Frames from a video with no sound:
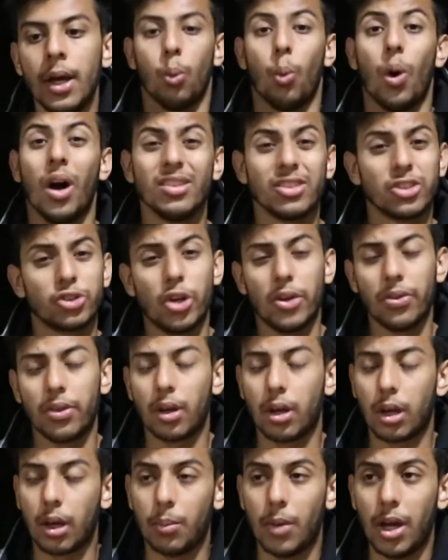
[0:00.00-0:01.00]
1,
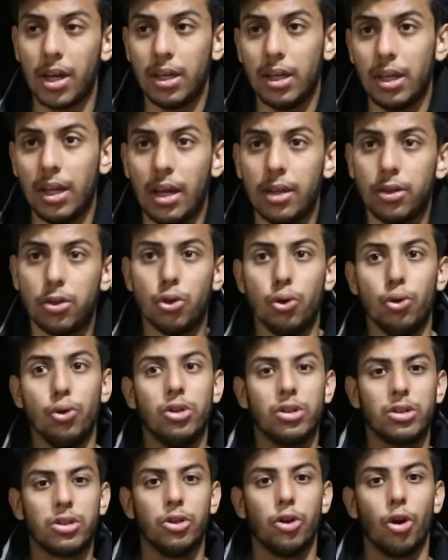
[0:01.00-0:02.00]
strengthening my knee, and 2,
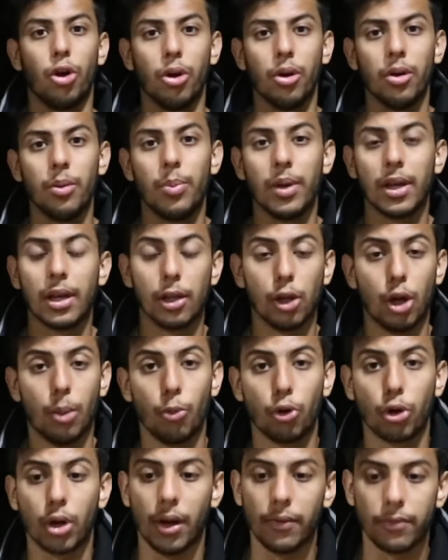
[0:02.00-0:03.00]
just, you know, being a
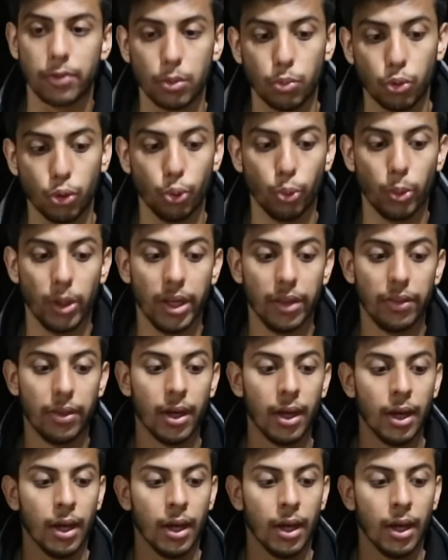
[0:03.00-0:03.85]
lot more comfortable with